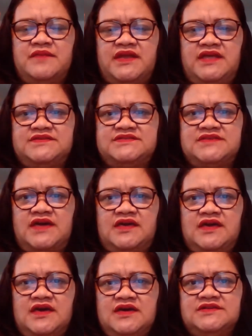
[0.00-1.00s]
Meaning to say
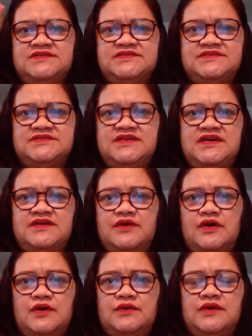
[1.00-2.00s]

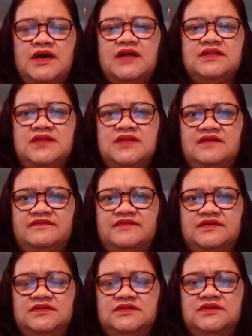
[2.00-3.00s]
zero
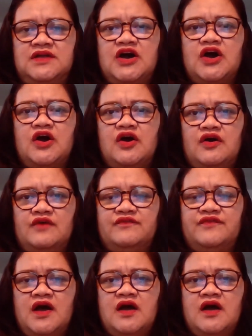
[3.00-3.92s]
level of